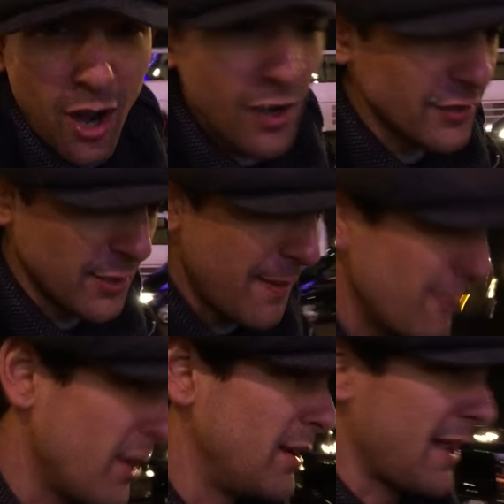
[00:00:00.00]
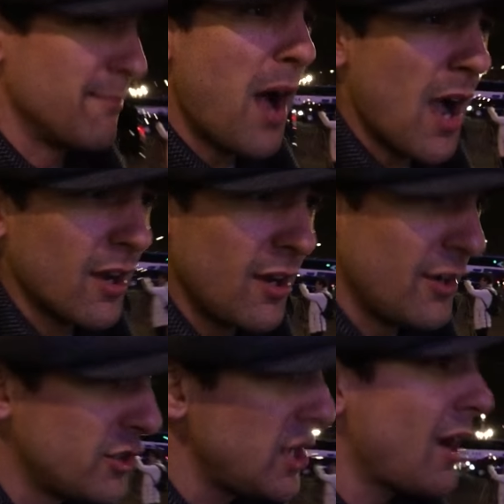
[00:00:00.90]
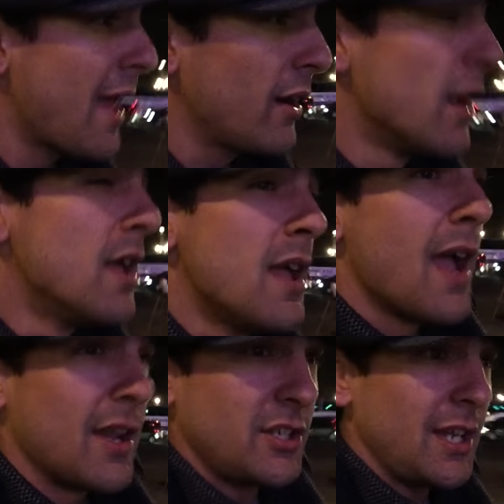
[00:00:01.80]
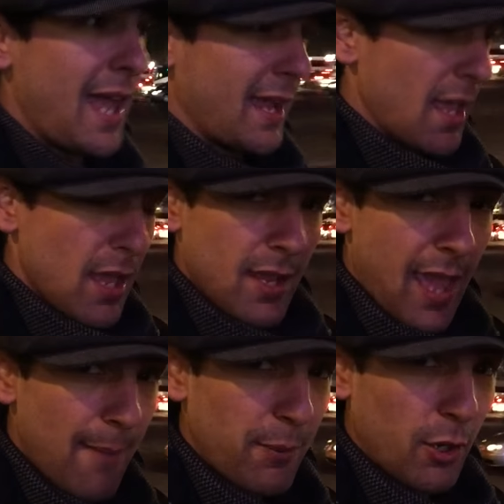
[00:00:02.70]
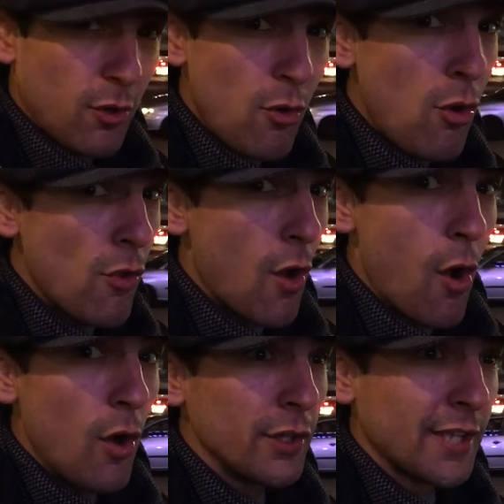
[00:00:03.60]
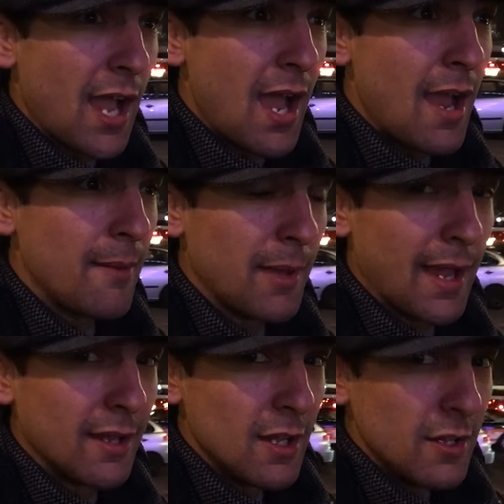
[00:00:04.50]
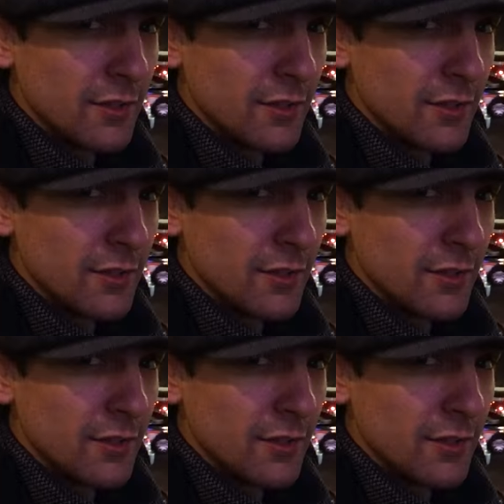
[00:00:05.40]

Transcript: cart so people could like mock her and jeer at her. And she like kept her cool the whole time. Like